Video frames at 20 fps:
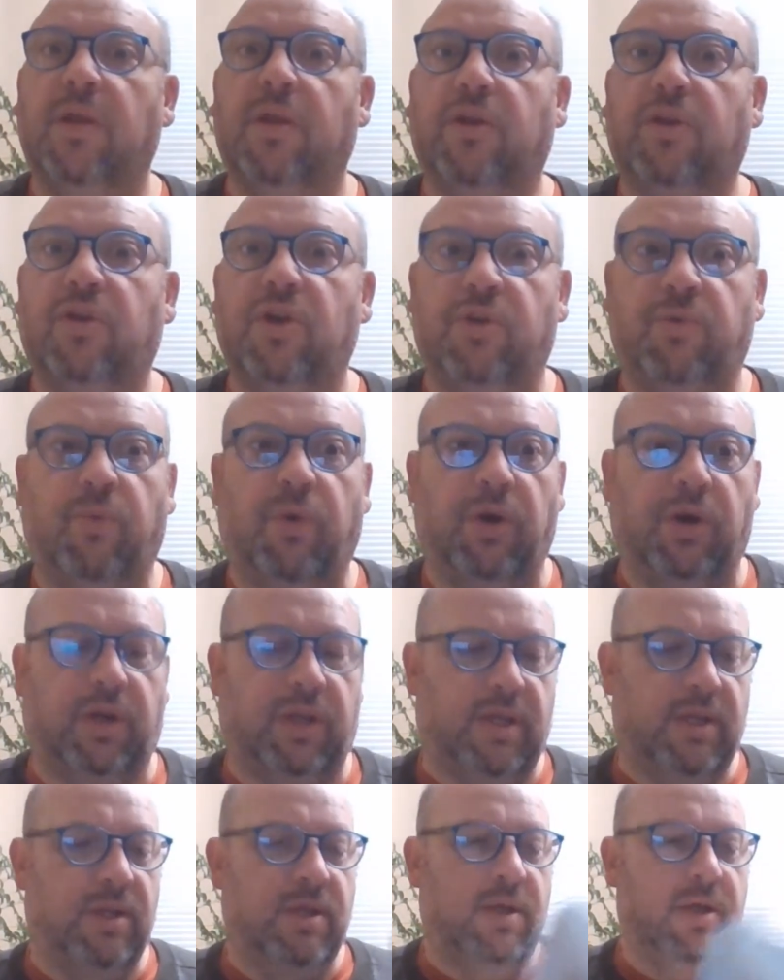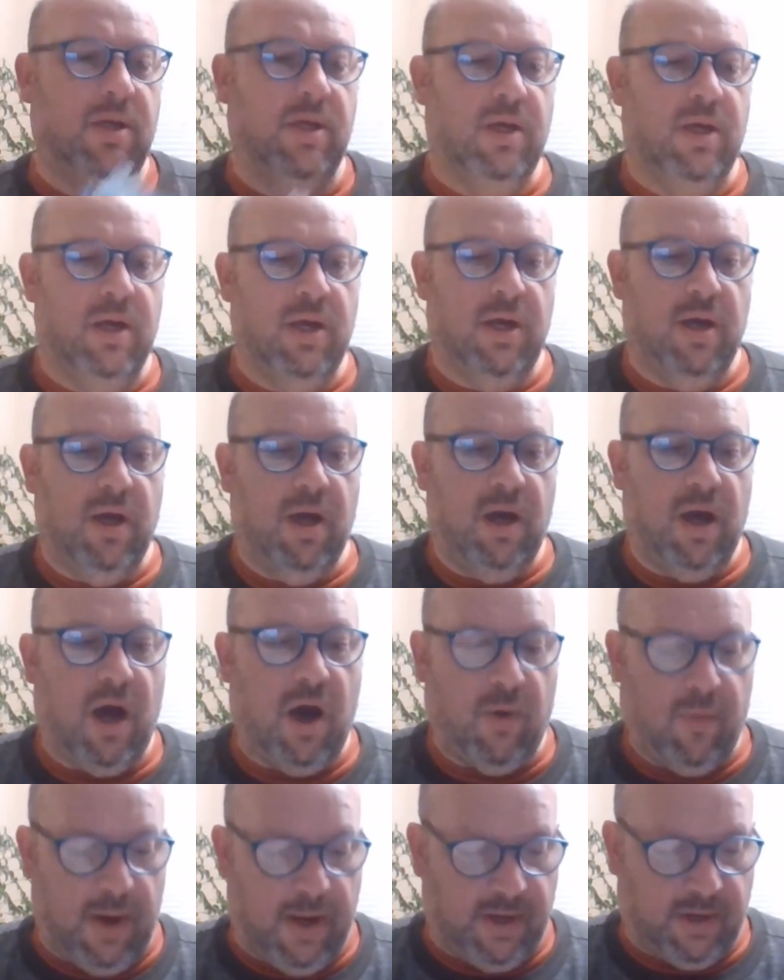Good work.
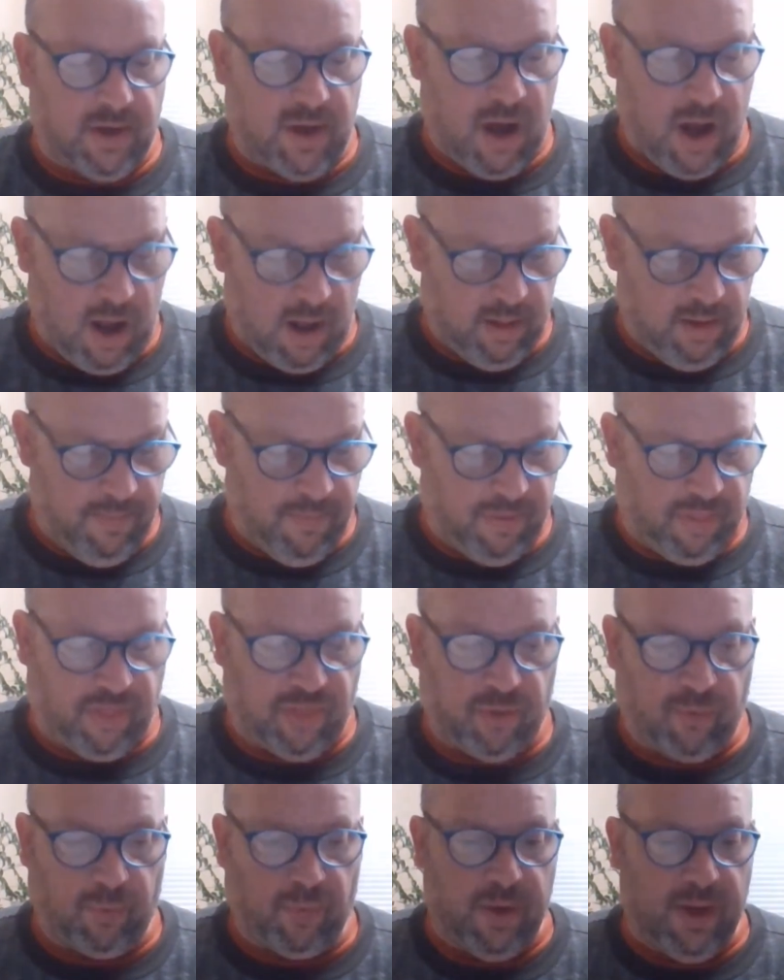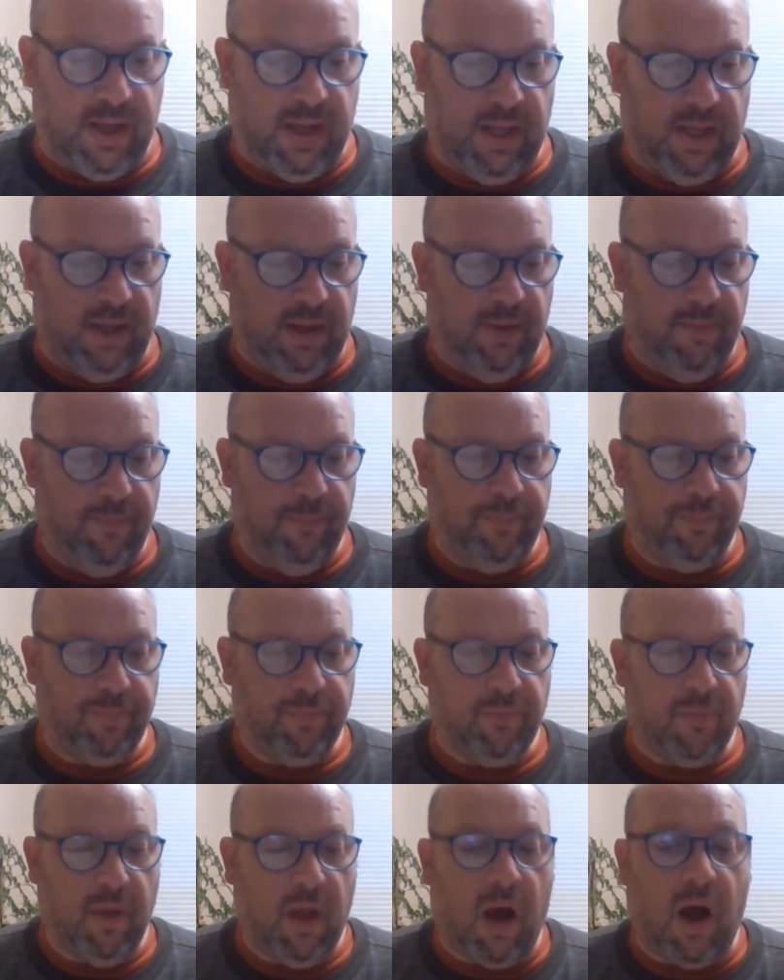All right, column 3.
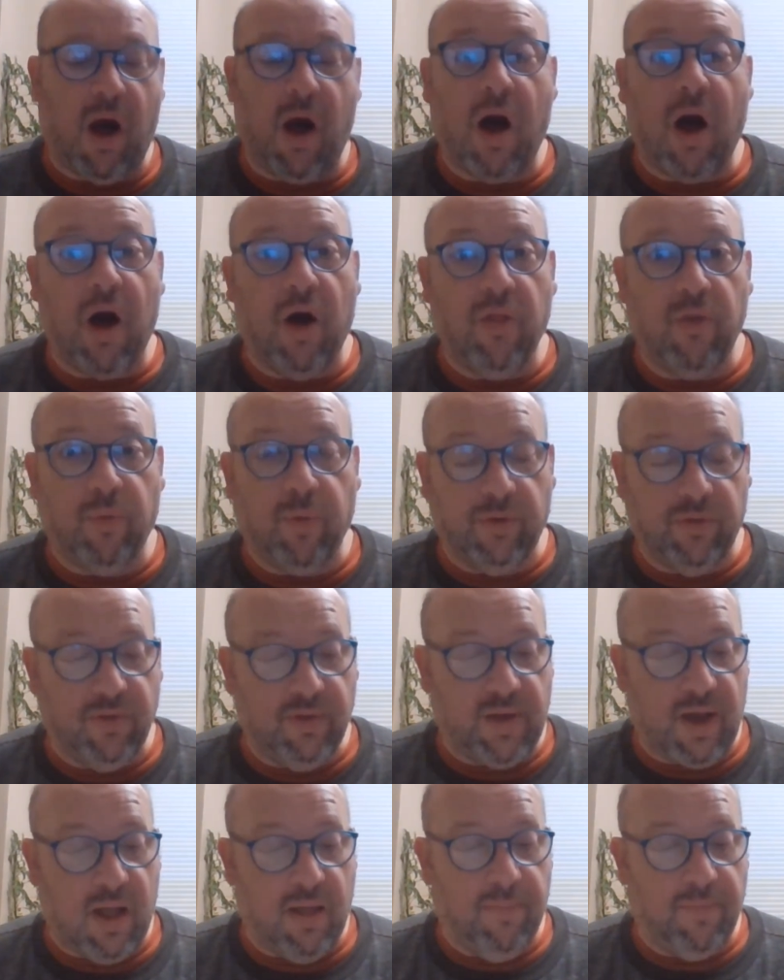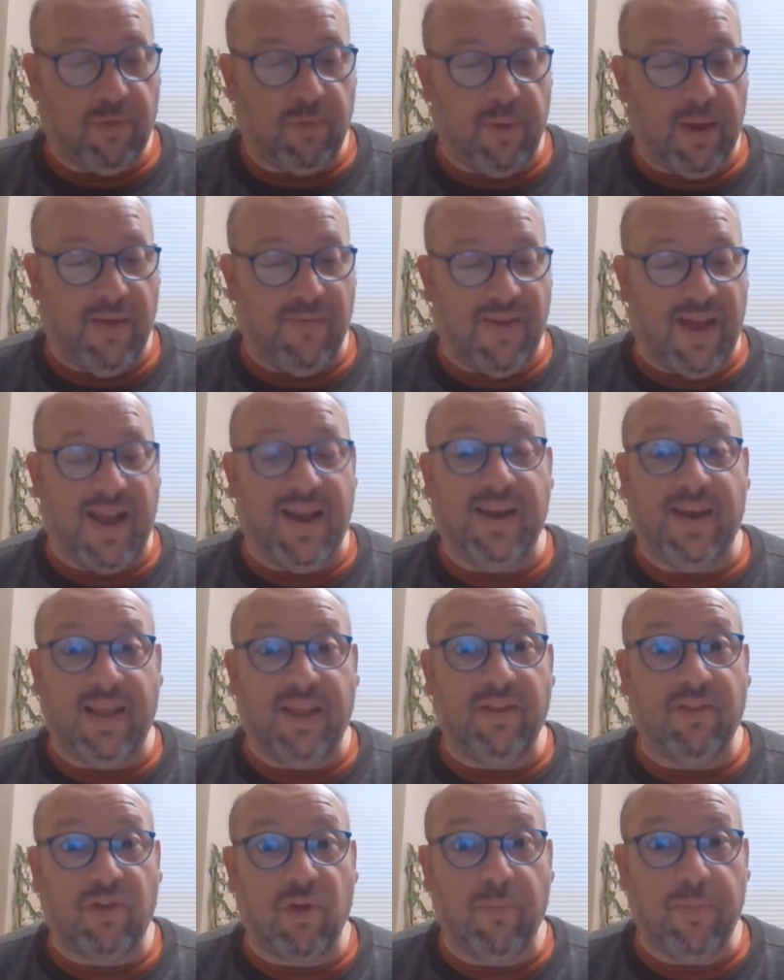All the words in column 3 have
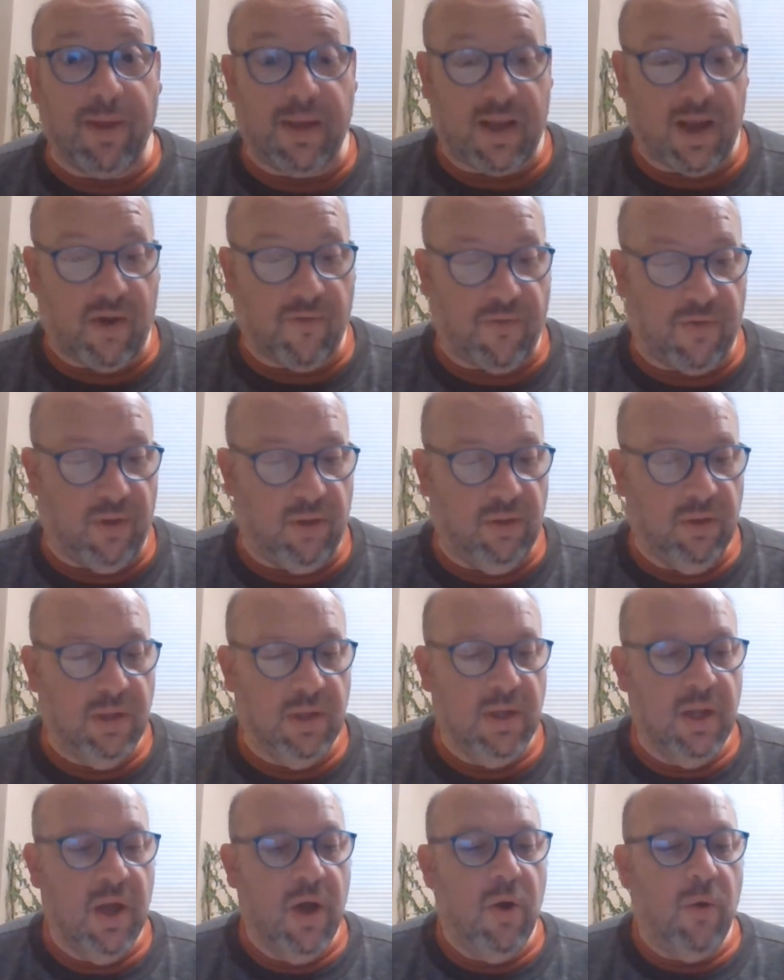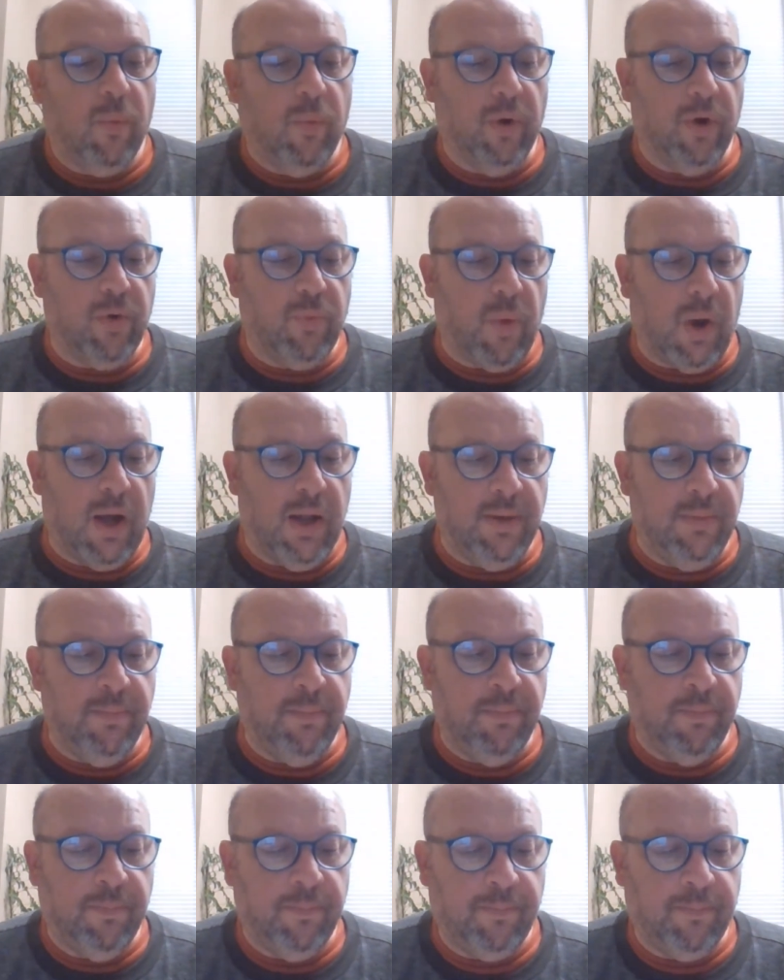endings, so be careful. Word 1,
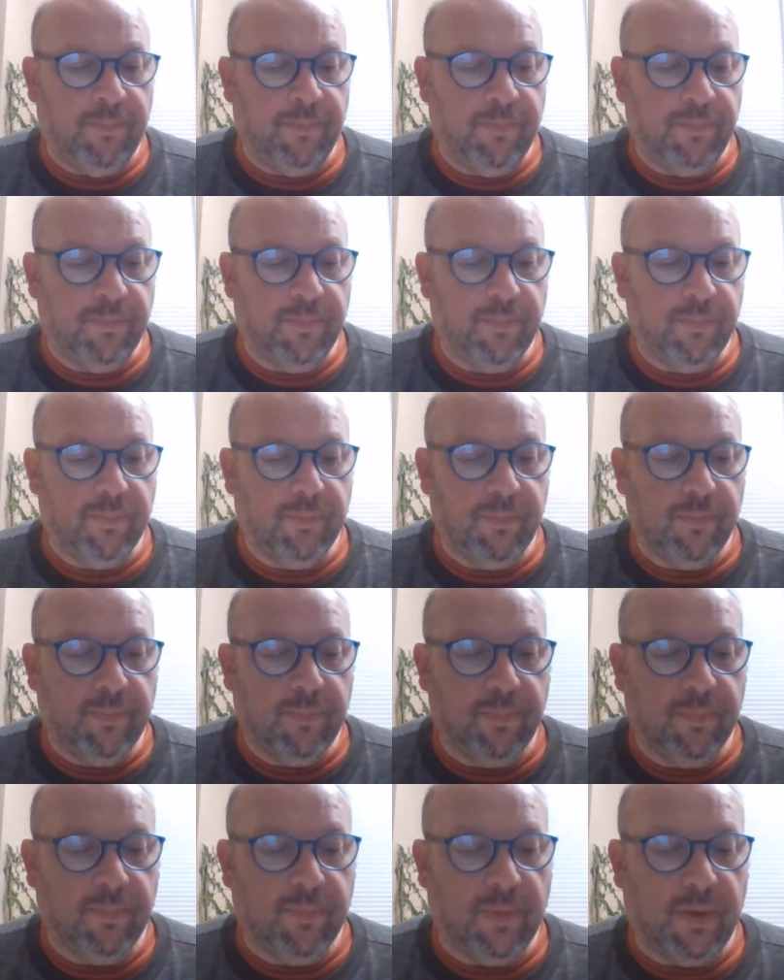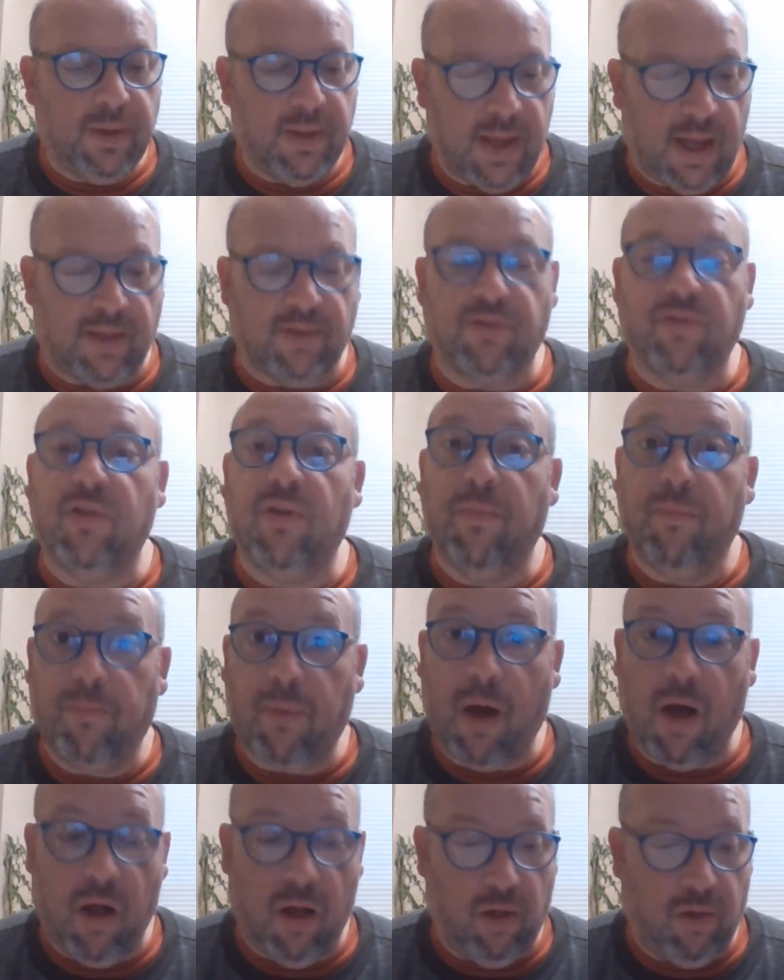yes,
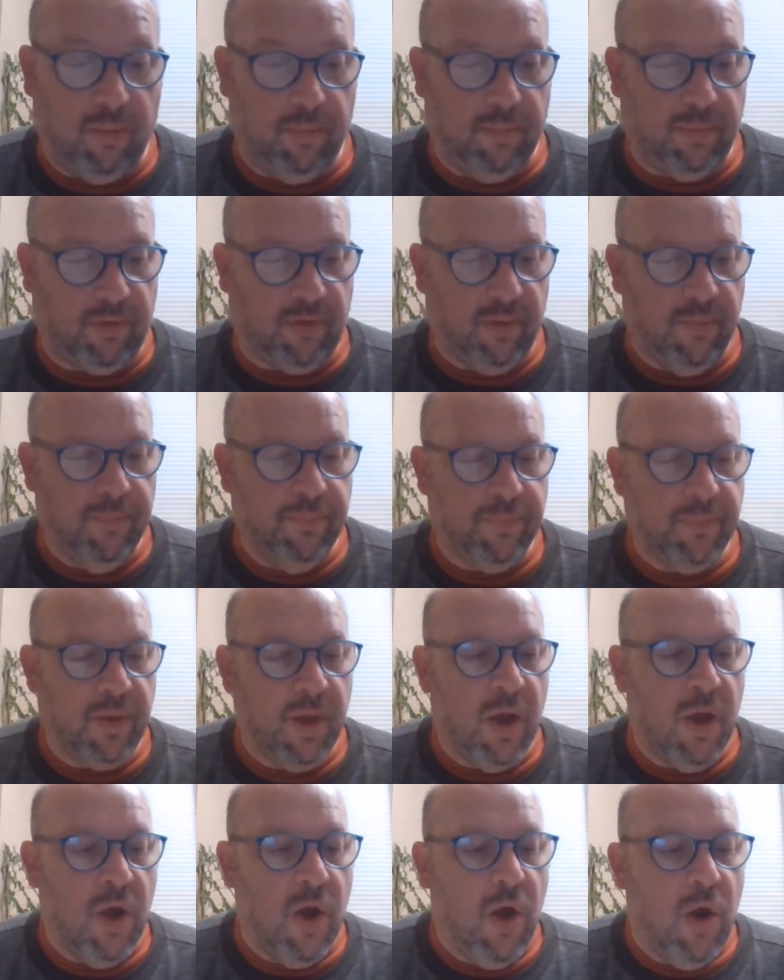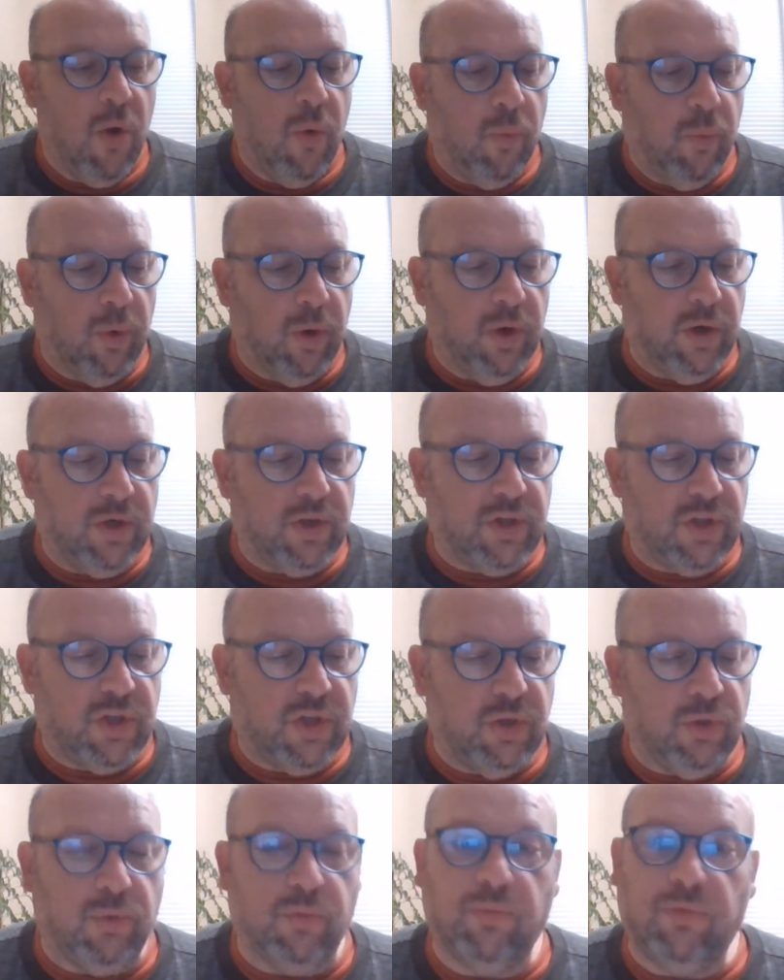palms. Word 2,
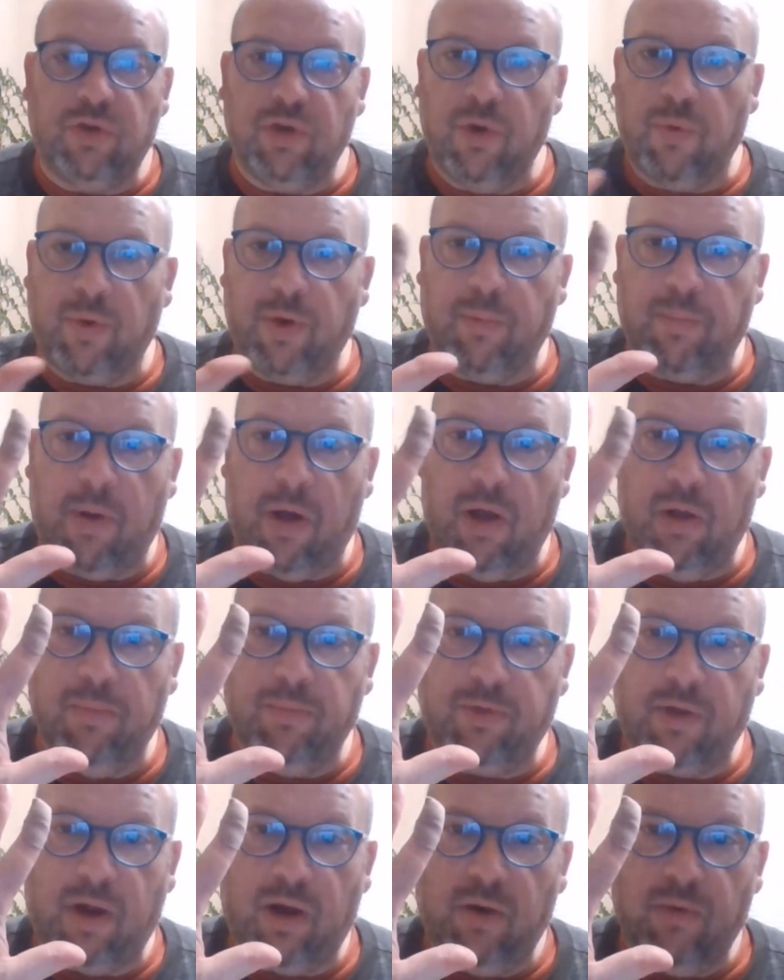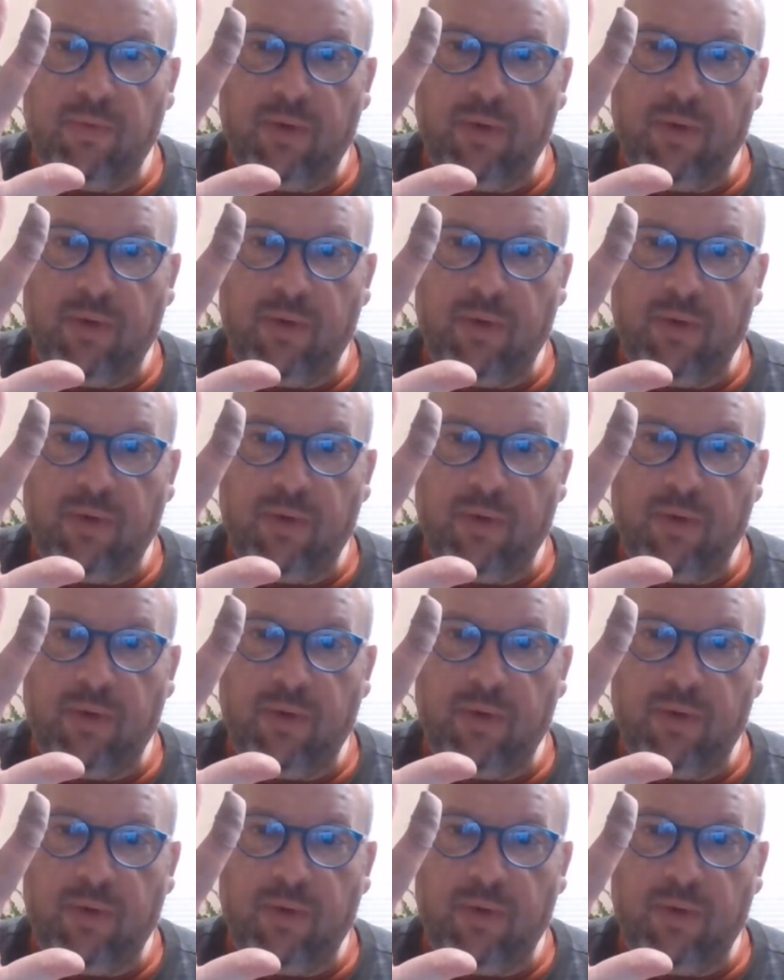do you know where your palms are?